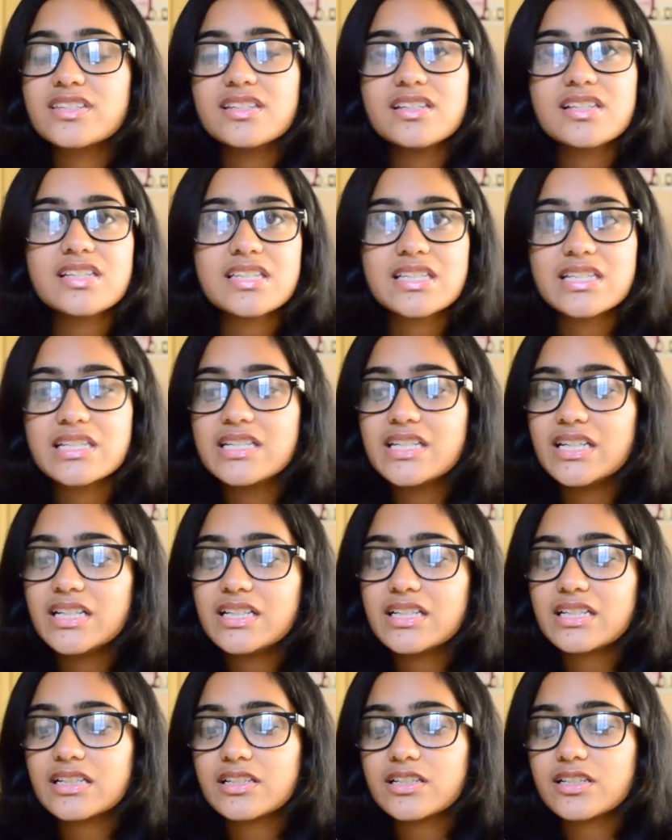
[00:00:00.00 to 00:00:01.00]
This did
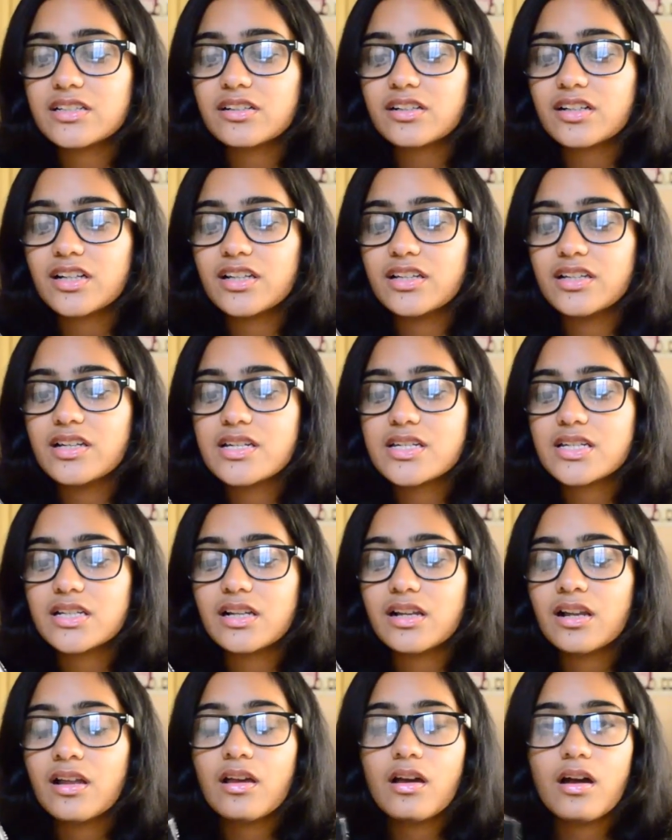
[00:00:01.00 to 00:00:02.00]
turn a
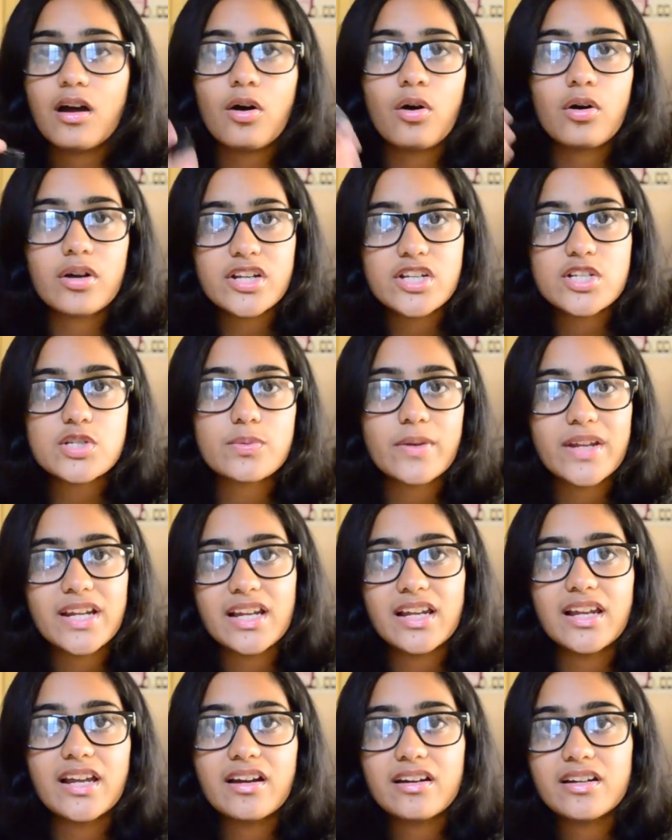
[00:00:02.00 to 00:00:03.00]
little orange when I
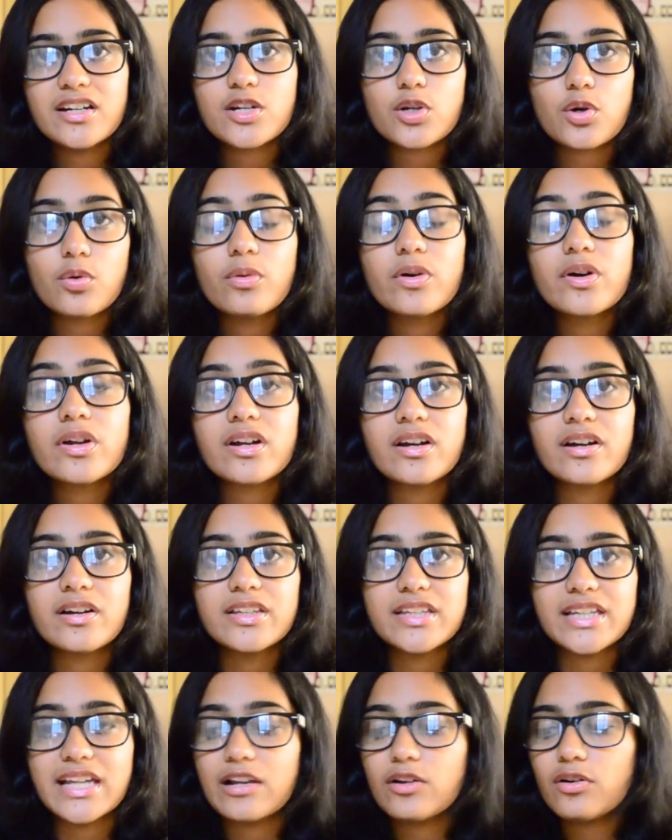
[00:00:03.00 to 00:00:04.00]
layered it over
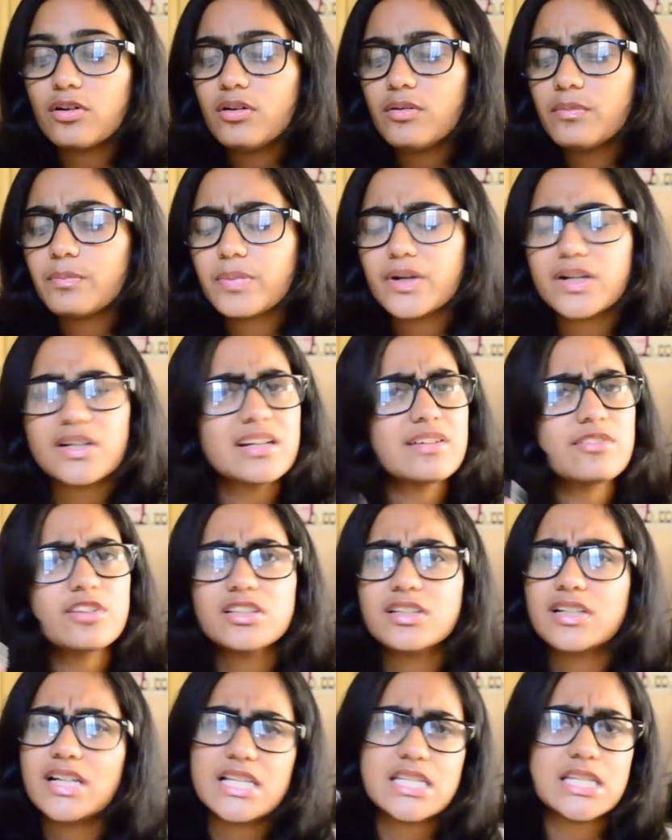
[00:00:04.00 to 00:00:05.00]
a yellow, but
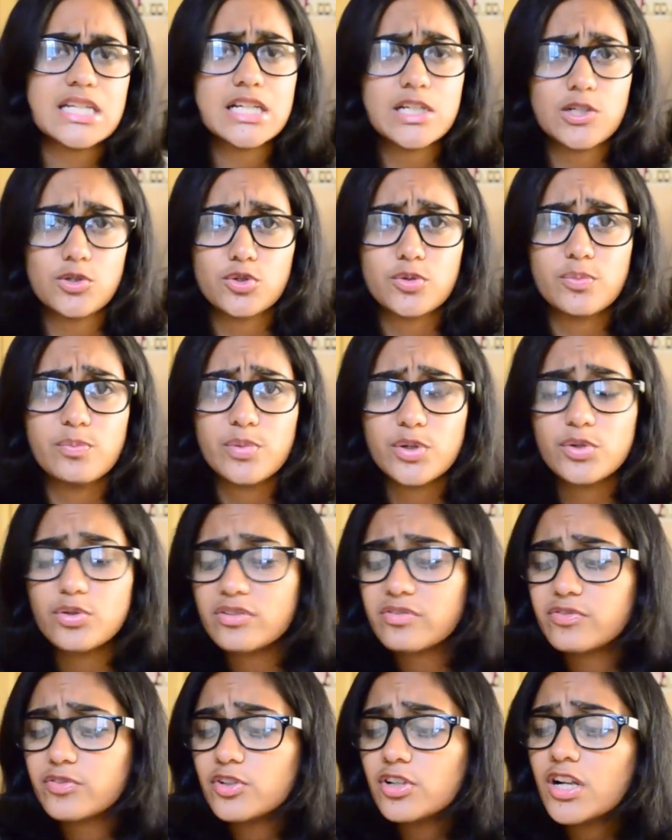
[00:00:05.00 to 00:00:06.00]
nevertheless it looked
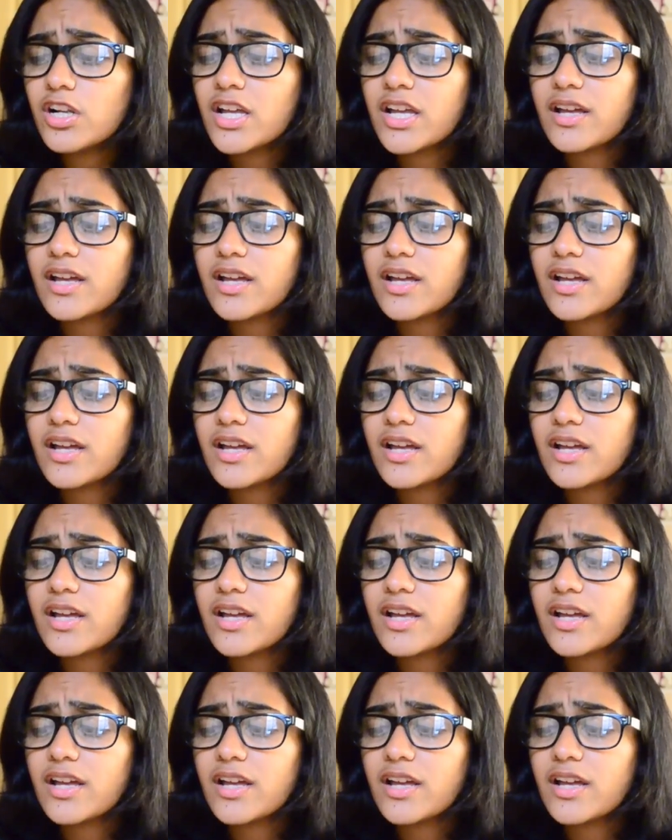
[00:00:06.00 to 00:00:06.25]
beautiful.